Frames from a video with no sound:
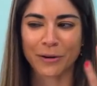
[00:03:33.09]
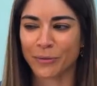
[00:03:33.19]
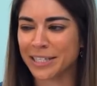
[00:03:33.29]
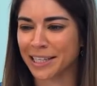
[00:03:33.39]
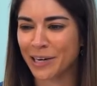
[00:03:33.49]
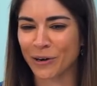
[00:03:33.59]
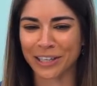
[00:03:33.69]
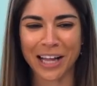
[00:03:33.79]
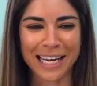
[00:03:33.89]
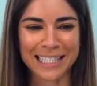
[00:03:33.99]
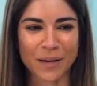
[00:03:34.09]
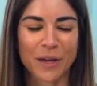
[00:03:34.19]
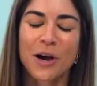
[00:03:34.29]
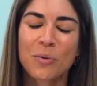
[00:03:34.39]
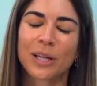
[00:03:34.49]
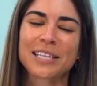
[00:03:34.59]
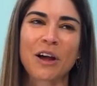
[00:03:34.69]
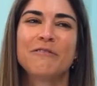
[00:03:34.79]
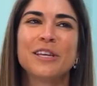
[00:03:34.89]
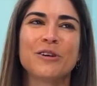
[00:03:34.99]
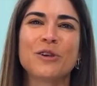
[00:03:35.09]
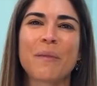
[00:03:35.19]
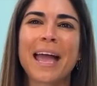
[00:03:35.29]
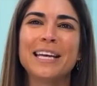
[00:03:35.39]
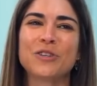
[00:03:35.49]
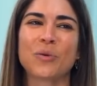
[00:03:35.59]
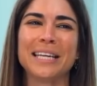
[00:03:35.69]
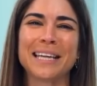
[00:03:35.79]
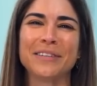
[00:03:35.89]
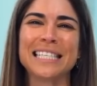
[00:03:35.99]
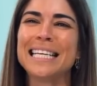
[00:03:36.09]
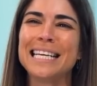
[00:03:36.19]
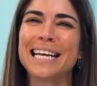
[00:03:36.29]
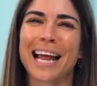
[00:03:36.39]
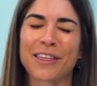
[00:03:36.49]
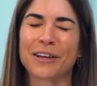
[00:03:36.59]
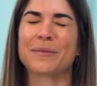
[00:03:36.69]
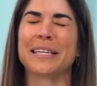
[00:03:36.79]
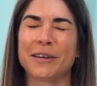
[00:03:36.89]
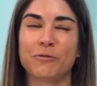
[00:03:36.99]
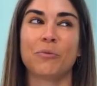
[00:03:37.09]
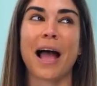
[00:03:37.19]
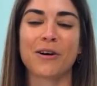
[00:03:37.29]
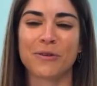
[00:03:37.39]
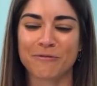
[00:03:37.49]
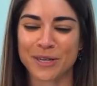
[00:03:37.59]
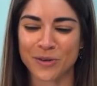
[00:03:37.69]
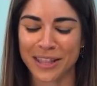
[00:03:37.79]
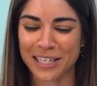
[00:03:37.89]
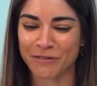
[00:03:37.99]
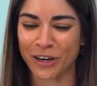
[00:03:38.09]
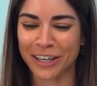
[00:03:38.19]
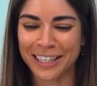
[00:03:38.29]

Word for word: I recently heard a client tell me, Oh, well, I saw a video you made in 2017. And I thought to myself, Wow, we've been doing this for